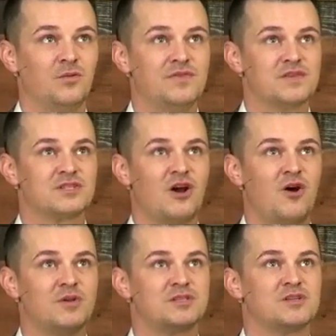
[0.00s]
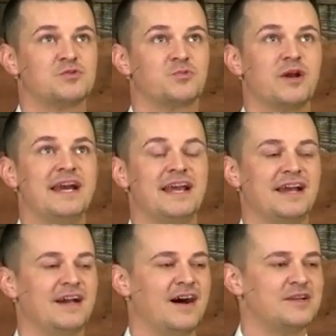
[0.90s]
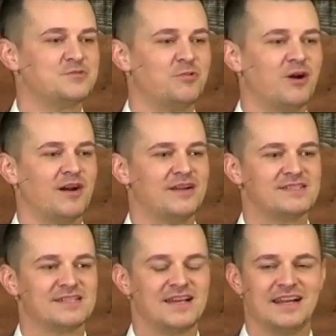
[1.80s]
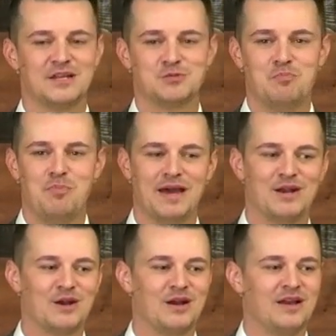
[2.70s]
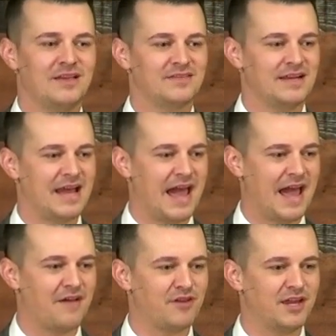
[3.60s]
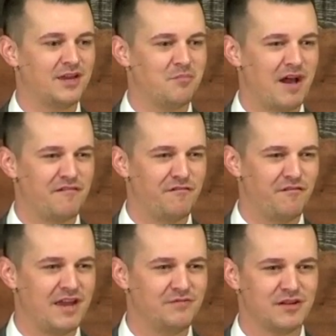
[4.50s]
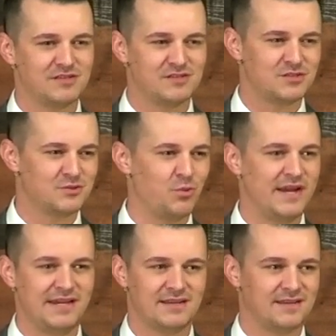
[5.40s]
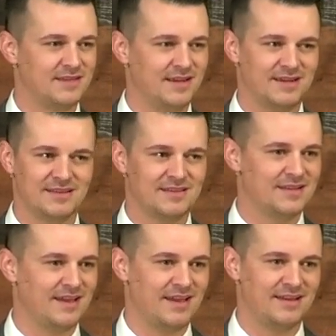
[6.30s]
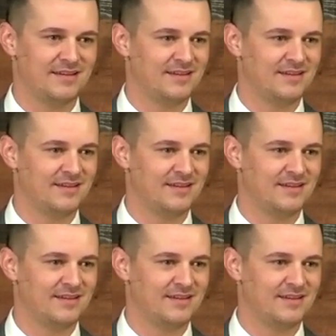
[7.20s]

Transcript: when the psalmist is reading God's word, he's saying, it's better than having my favorite sweet at the end of the day.